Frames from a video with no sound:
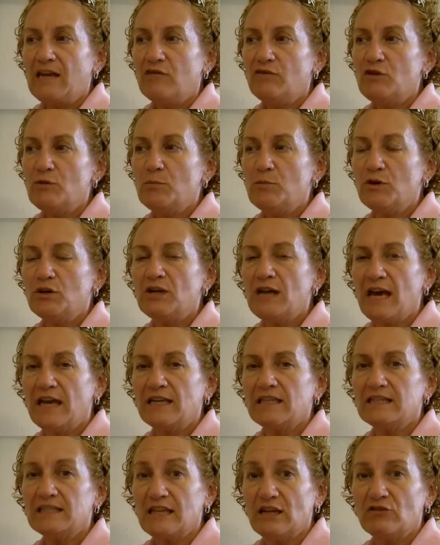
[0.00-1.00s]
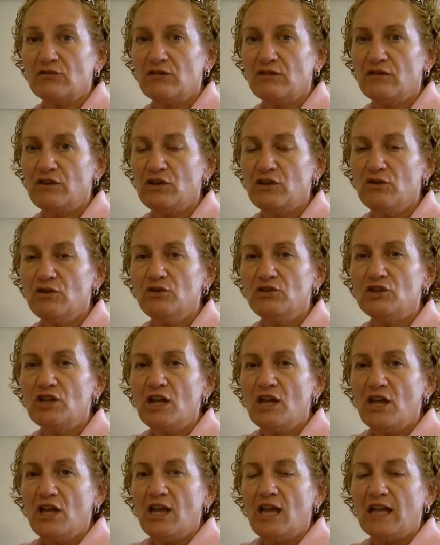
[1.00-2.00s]
And if you put it on a
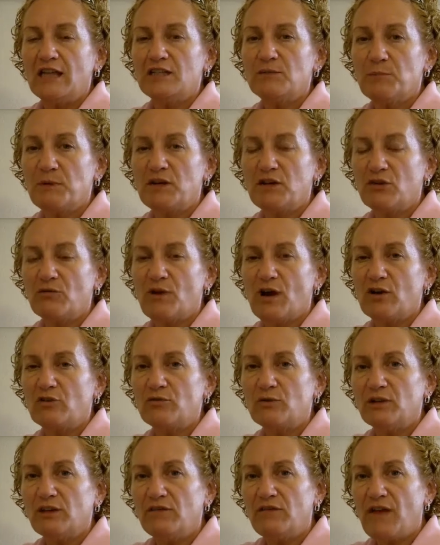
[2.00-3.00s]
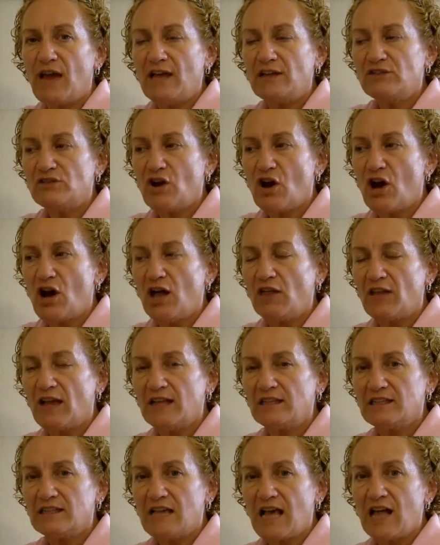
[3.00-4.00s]
centrifuge and spin it around really fast, all
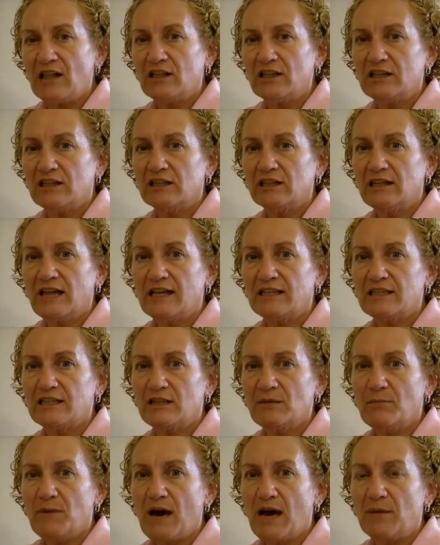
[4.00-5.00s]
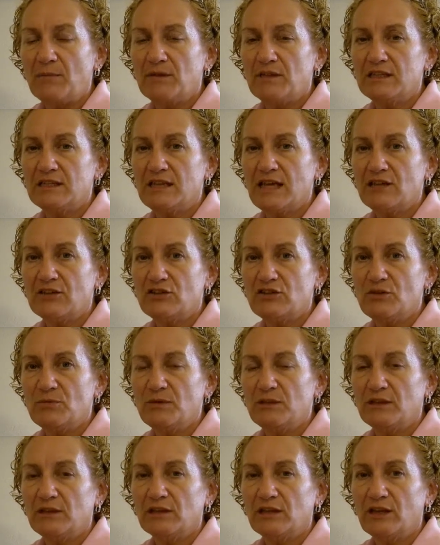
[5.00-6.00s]
that solid collects at the bottom of the test
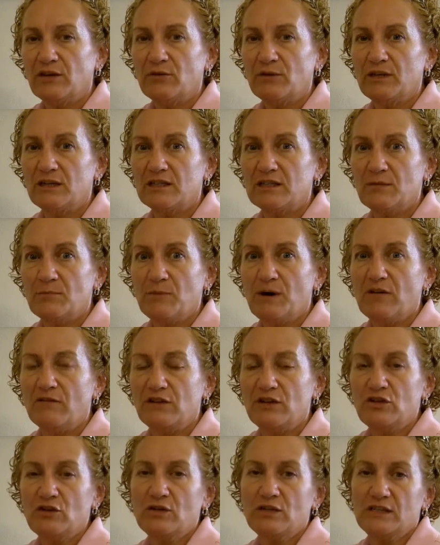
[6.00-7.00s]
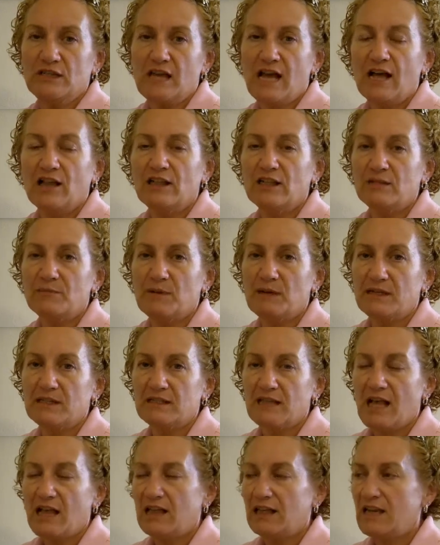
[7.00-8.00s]
tube and the liquid is above it. You can tell it's been
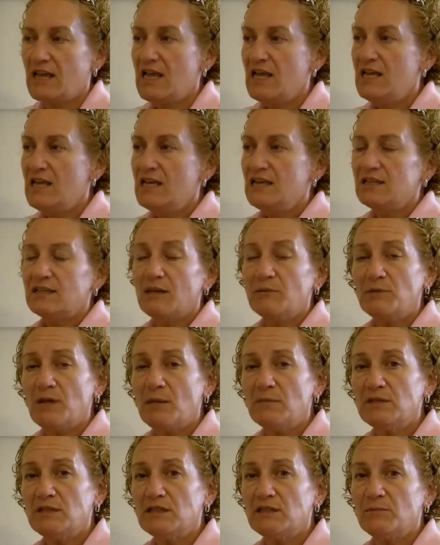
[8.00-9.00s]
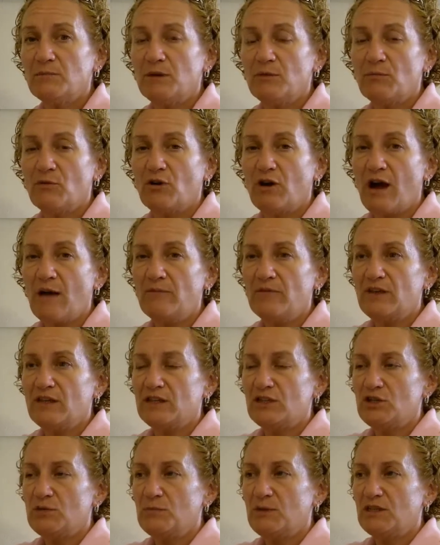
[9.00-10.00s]
a solid. Sometimes it's a bit more
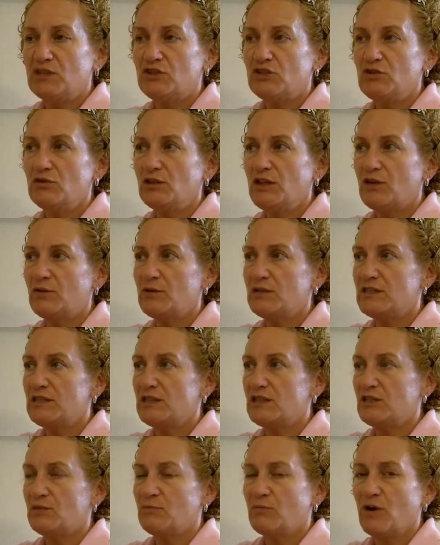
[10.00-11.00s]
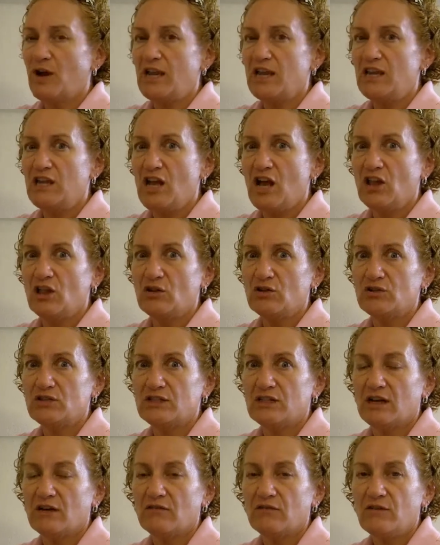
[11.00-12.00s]
obvious. You mix two liquids and this bright yellow
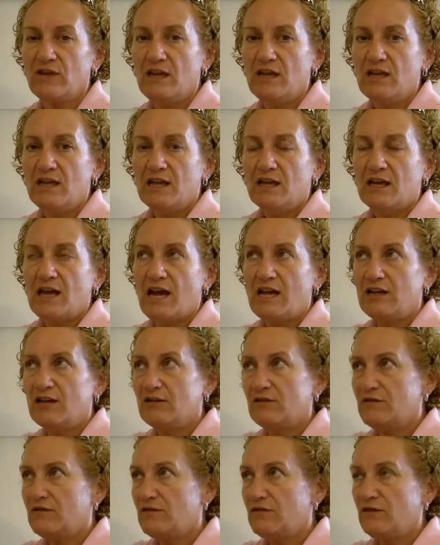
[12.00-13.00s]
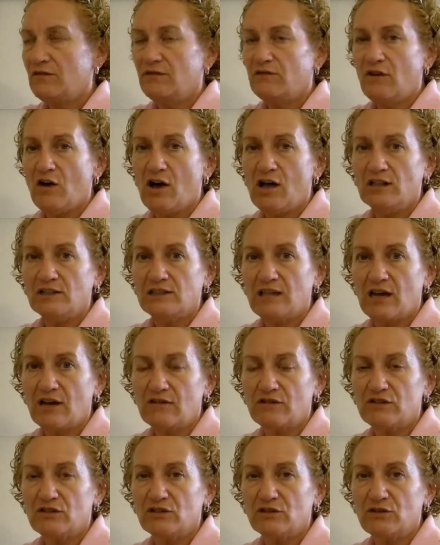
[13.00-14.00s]
stuff kind of falls
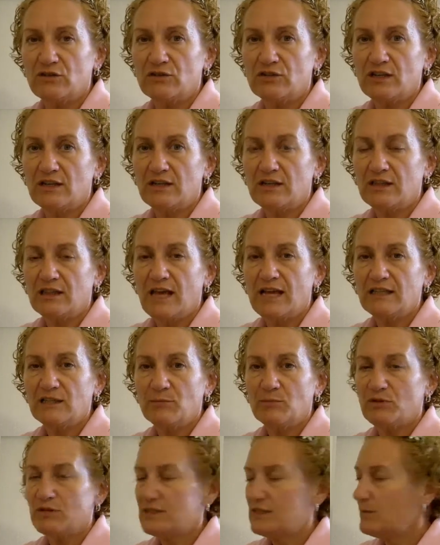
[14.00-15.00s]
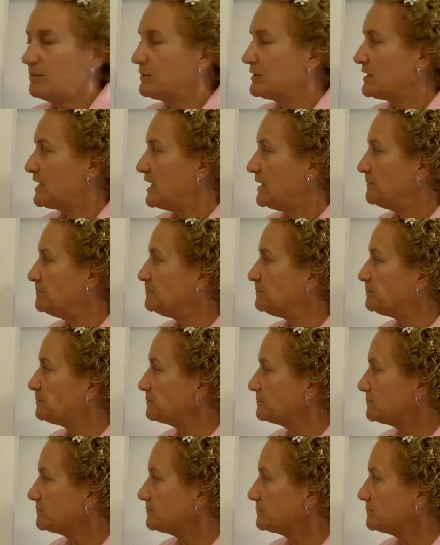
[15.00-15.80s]
out of solution. That's a precipitate.